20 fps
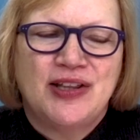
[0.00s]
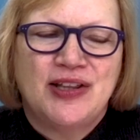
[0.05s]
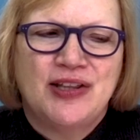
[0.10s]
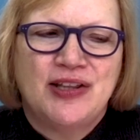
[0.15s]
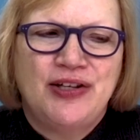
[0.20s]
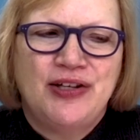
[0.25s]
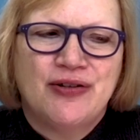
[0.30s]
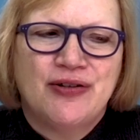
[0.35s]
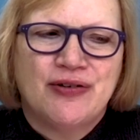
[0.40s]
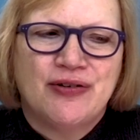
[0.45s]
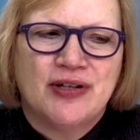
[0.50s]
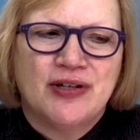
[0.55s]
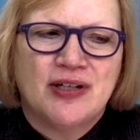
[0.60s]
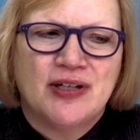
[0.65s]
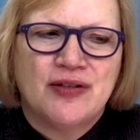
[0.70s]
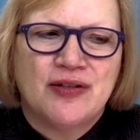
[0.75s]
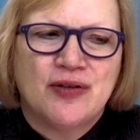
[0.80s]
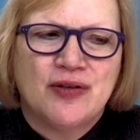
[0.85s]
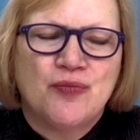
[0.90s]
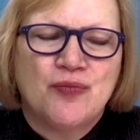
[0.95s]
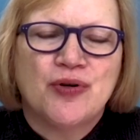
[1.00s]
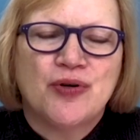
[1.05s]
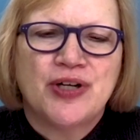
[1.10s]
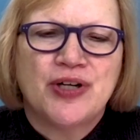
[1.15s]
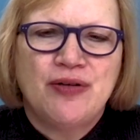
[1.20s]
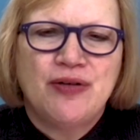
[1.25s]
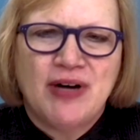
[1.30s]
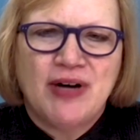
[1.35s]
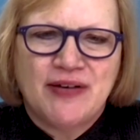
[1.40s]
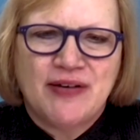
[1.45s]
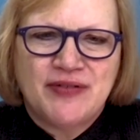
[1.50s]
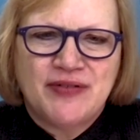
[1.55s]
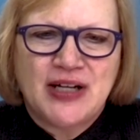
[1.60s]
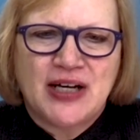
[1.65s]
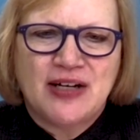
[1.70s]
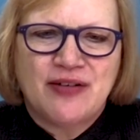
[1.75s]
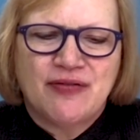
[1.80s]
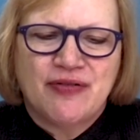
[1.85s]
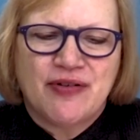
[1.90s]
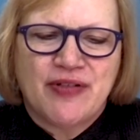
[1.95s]
your the work you have
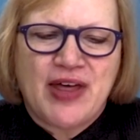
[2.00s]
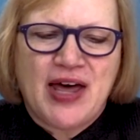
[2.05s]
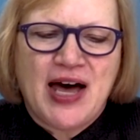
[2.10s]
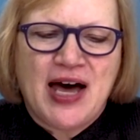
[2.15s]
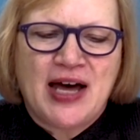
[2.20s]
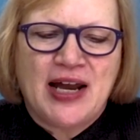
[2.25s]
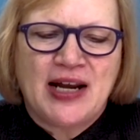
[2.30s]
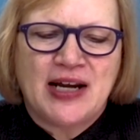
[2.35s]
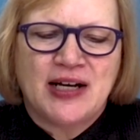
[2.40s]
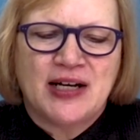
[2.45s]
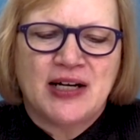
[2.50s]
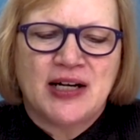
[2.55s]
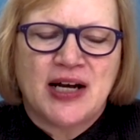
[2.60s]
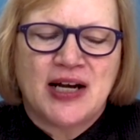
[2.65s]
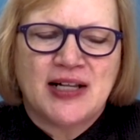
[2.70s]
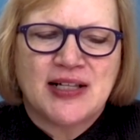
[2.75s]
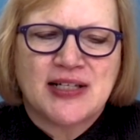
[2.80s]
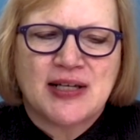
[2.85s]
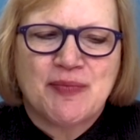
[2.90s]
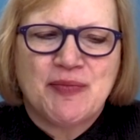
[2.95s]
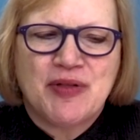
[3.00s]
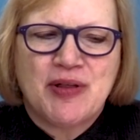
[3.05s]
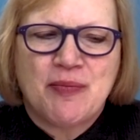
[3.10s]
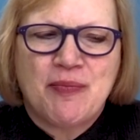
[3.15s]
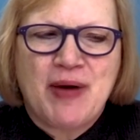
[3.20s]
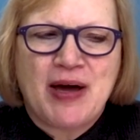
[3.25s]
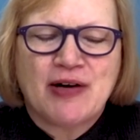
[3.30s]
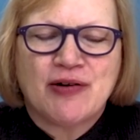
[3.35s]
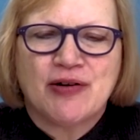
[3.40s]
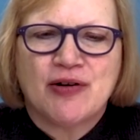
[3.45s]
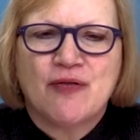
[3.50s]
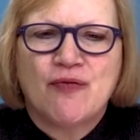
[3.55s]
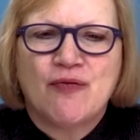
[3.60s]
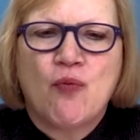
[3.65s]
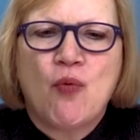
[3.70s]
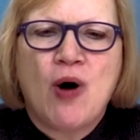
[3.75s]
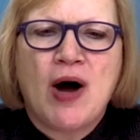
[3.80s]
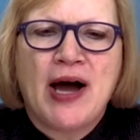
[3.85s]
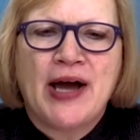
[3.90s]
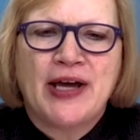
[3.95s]
done for that and and some of the background of
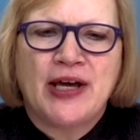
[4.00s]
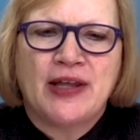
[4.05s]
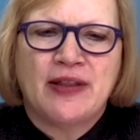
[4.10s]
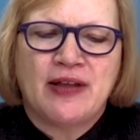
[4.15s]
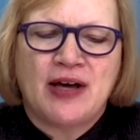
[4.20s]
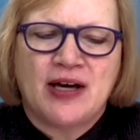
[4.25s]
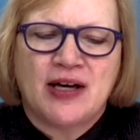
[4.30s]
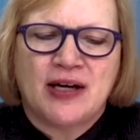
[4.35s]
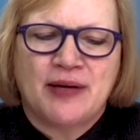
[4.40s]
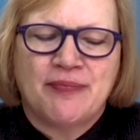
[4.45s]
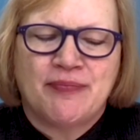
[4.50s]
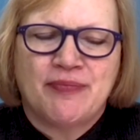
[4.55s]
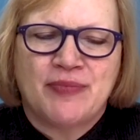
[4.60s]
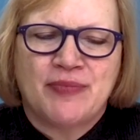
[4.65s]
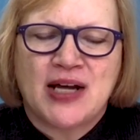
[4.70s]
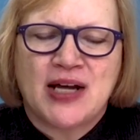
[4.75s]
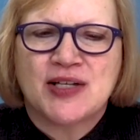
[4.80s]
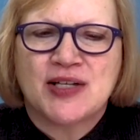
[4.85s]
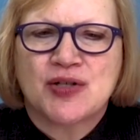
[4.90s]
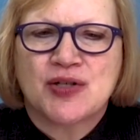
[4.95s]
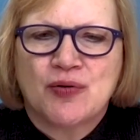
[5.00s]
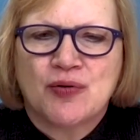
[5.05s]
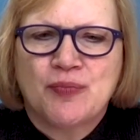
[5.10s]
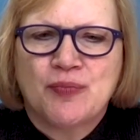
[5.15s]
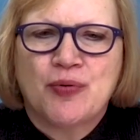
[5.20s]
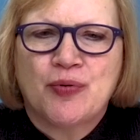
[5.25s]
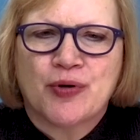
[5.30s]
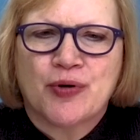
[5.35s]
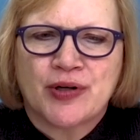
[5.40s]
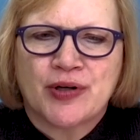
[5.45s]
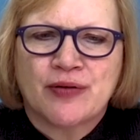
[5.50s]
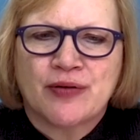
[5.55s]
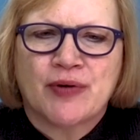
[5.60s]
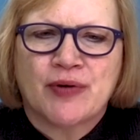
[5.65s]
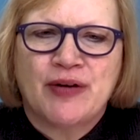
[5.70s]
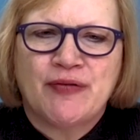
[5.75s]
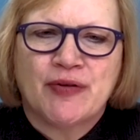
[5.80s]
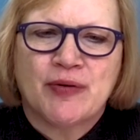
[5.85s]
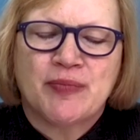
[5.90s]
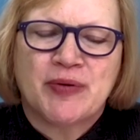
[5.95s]
why um, that is so important
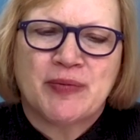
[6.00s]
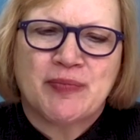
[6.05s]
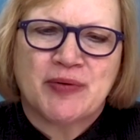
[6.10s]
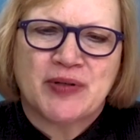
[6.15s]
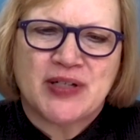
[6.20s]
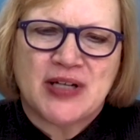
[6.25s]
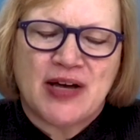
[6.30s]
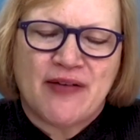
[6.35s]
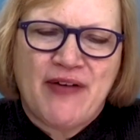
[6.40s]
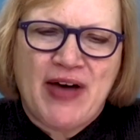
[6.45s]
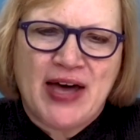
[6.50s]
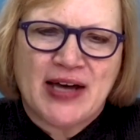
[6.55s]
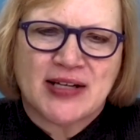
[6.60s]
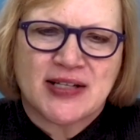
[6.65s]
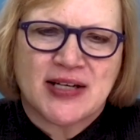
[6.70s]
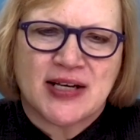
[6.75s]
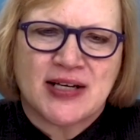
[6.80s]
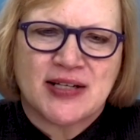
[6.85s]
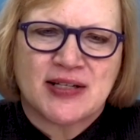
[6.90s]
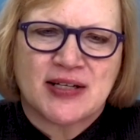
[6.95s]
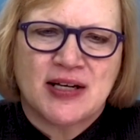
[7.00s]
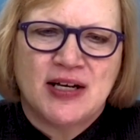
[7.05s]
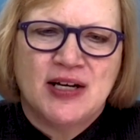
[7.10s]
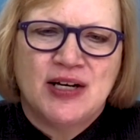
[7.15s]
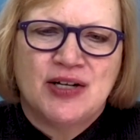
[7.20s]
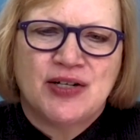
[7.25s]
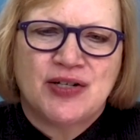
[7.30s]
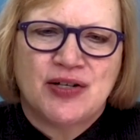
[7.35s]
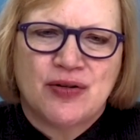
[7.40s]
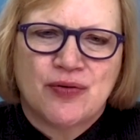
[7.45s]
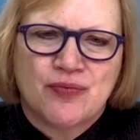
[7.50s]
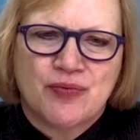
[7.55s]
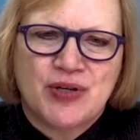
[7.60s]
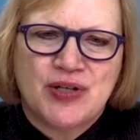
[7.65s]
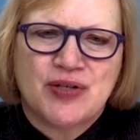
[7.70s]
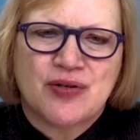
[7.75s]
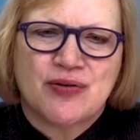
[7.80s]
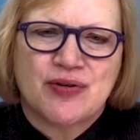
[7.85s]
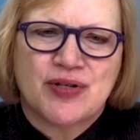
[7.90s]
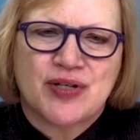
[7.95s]
right for people to have access to the
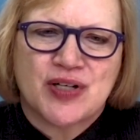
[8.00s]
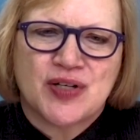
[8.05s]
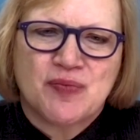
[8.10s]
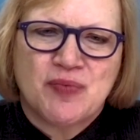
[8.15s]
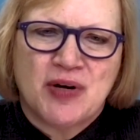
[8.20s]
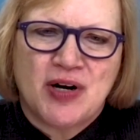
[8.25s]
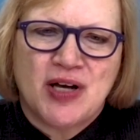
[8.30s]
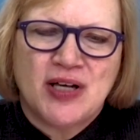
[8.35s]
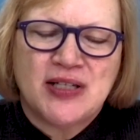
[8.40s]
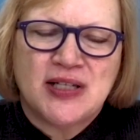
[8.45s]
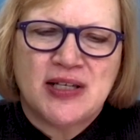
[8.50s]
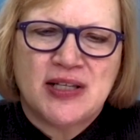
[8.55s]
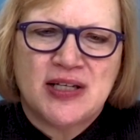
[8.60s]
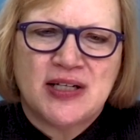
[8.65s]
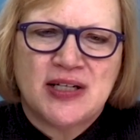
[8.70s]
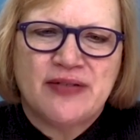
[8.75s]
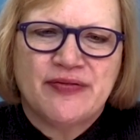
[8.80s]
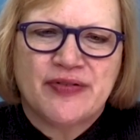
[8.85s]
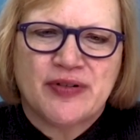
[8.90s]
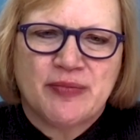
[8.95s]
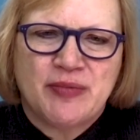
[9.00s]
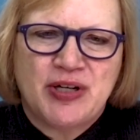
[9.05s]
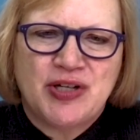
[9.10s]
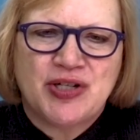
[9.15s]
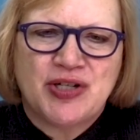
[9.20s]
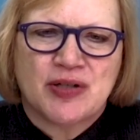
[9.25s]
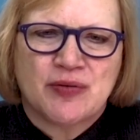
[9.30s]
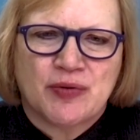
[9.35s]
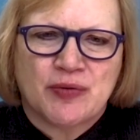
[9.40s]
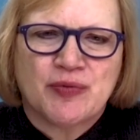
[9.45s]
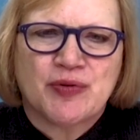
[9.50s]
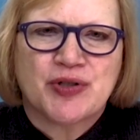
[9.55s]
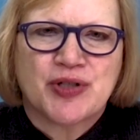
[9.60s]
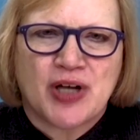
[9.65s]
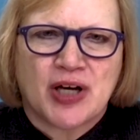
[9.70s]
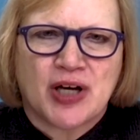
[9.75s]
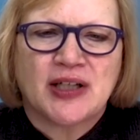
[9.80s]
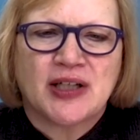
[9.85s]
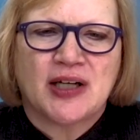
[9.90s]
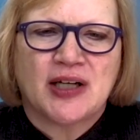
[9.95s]
resources but also the information when we're
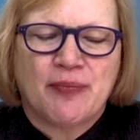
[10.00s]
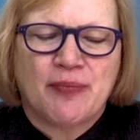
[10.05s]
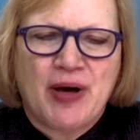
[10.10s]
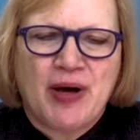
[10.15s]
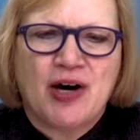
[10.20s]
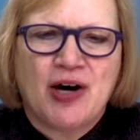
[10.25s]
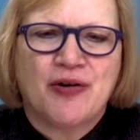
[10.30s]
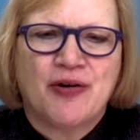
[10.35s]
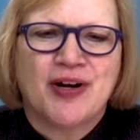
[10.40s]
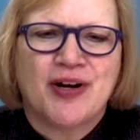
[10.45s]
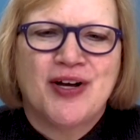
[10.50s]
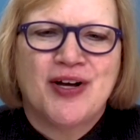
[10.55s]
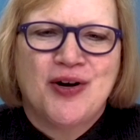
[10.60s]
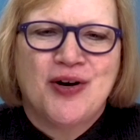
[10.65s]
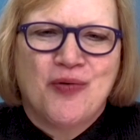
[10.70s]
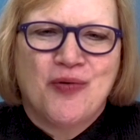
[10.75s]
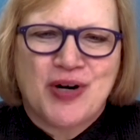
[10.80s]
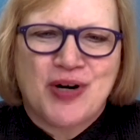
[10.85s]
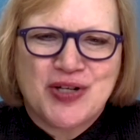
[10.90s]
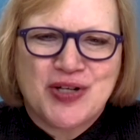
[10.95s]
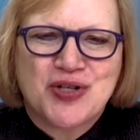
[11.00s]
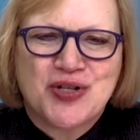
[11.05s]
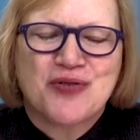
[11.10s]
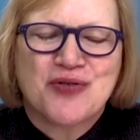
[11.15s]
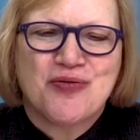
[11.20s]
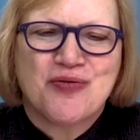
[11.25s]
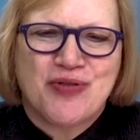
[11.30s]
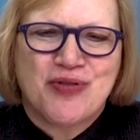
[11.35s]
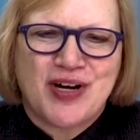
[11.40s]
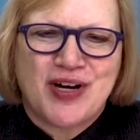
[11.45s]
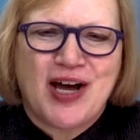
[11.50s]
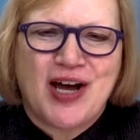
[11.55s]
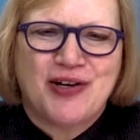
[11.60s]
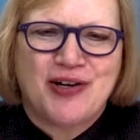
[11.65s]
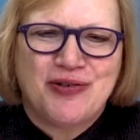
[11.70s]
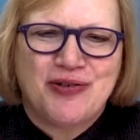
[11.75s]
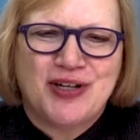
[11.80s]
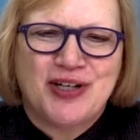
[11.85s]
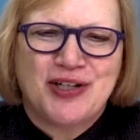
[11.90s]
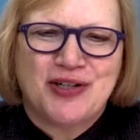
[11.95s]
talking about what is truth and how
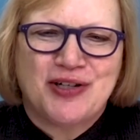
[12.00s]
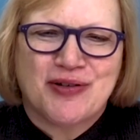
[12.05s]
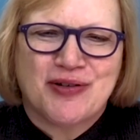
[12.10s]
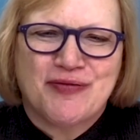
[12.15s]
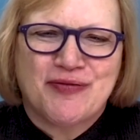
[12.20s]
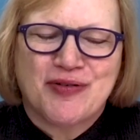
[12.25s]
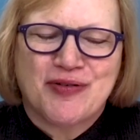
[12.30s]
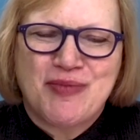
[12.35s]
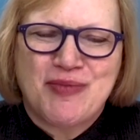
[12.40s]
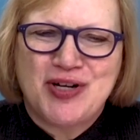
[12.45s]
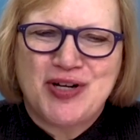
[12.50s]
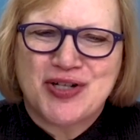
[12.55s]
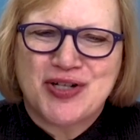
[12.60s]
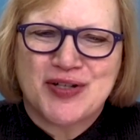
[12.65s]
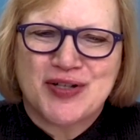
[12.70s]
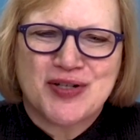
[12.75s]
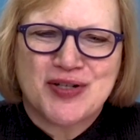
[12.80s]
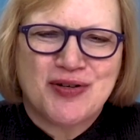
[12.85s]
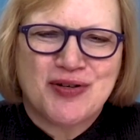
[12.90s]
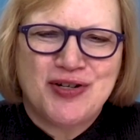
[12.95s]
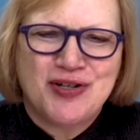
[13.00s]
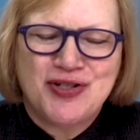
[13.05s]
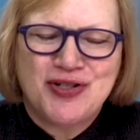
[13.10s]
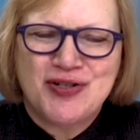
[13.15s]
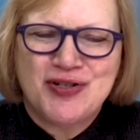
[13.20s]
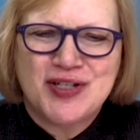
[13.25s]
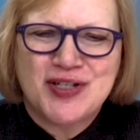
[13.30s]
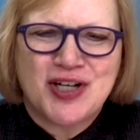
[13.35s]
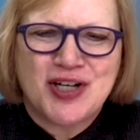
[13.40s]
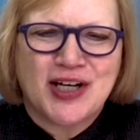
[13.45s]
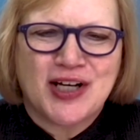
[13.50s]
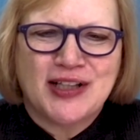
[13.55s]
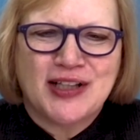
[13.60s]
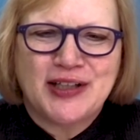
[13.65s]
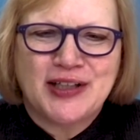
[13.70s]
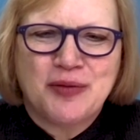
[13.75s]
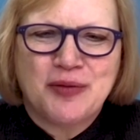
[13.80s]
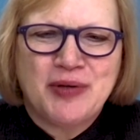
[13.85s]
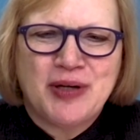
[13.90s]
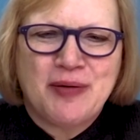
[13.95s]
you get your information so could you just talk a
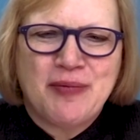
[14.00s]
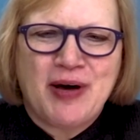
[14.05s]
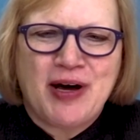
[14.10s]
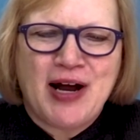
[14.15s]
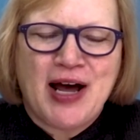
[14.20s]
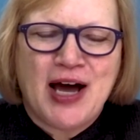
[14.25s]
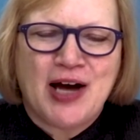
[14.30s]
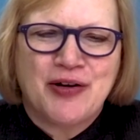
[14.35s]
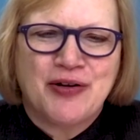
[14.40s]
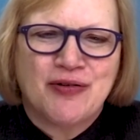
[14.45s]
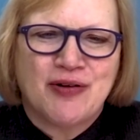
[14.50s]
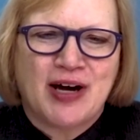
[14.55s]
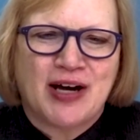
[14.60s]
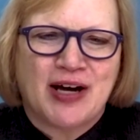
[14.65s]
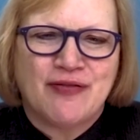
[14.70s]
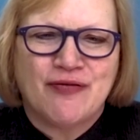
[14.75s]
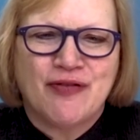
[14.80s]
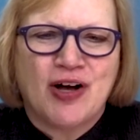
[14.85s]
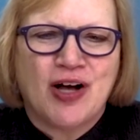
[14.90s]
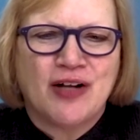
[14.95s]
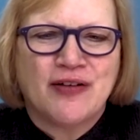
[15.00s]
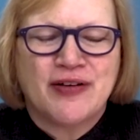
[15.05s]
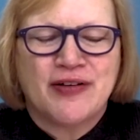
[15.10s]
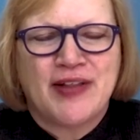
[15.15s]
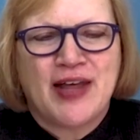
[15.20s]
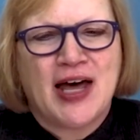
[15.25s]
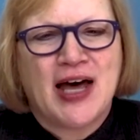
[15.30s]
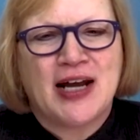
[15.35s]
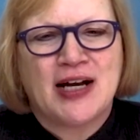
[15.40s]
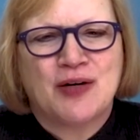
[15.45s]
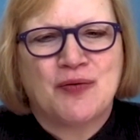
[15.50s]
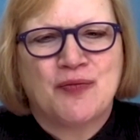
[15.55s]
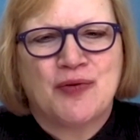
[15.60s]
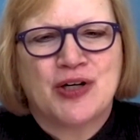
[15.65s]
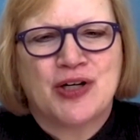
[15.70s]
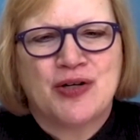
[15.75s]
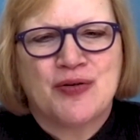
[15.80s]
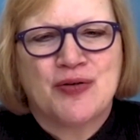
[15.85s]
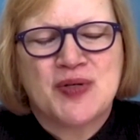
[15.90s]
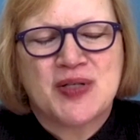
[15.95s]
little bit about how you got involved in that and where
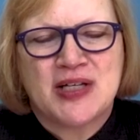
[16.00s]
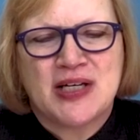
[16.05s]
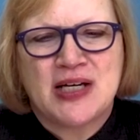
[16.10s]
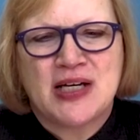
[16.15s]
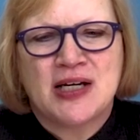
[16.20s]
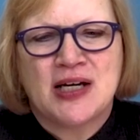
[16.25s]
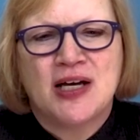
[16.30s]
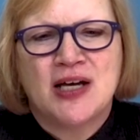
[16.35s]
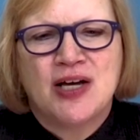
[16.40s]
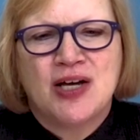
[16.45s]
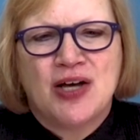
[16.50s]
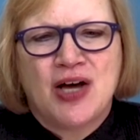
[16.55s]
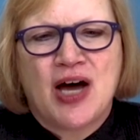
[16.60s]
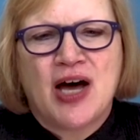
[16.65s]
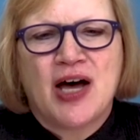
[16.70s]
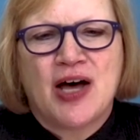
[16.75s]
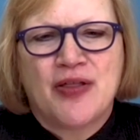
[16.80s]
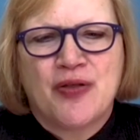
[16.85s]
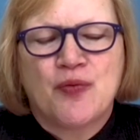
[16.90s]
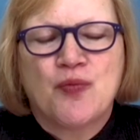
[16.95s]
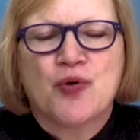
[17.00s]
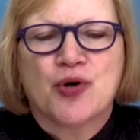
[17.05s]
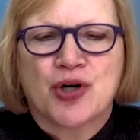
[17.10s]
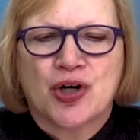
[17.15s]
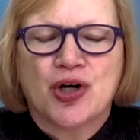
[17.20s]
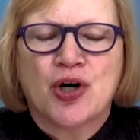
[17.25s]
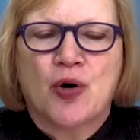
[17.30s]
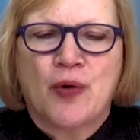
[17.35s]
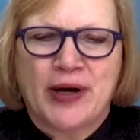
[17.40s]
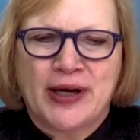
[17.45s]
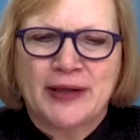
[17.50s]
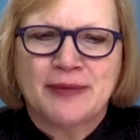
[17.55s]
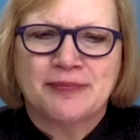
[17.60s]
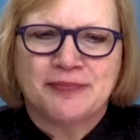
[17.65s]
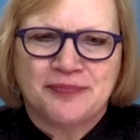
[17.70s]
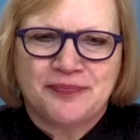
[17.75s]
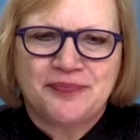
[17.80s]
you see uh, the work going